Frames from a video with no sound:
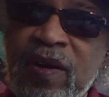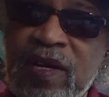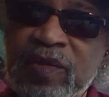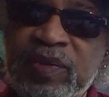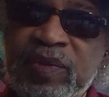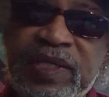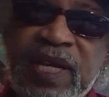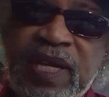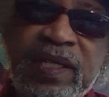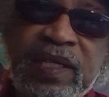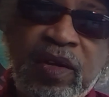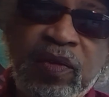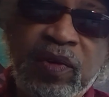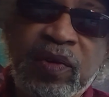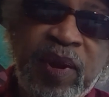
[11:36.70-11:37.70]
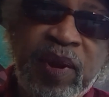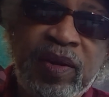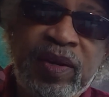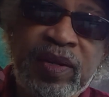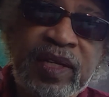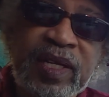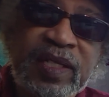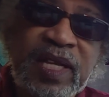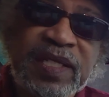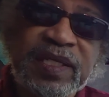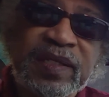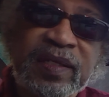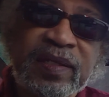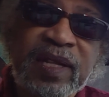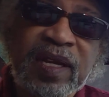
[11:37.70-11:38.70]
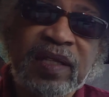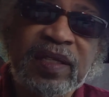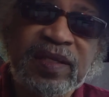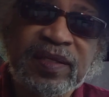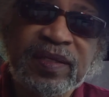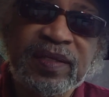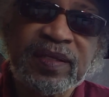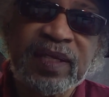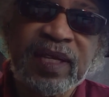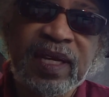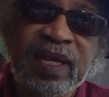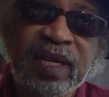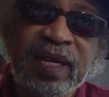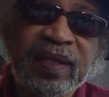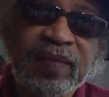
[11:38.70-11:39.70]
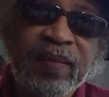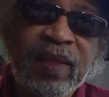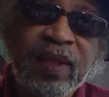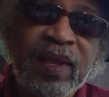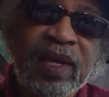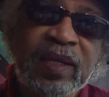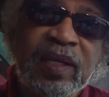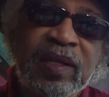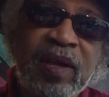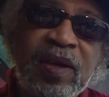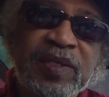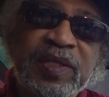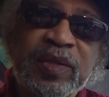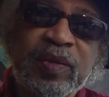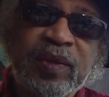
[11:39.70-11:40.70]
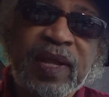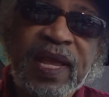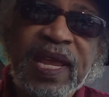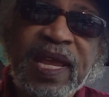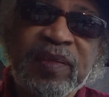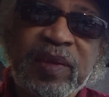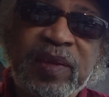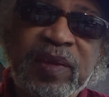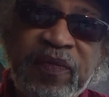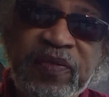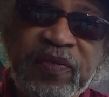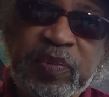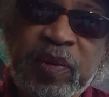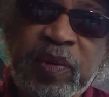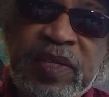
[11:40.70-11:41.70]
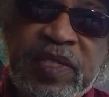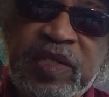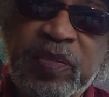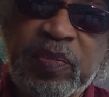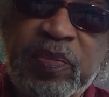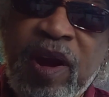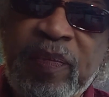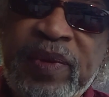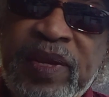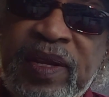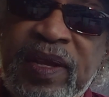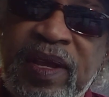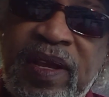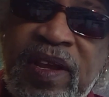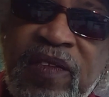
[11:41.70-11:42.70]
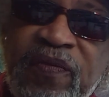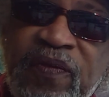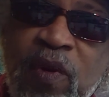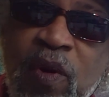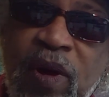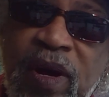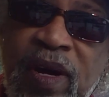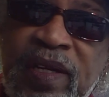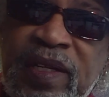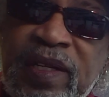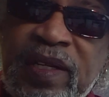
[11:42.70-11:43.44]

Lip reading: with second-degree murder in the connection to Nicholas's death. The lawsuit named the Memphis Police Department and 4 unknown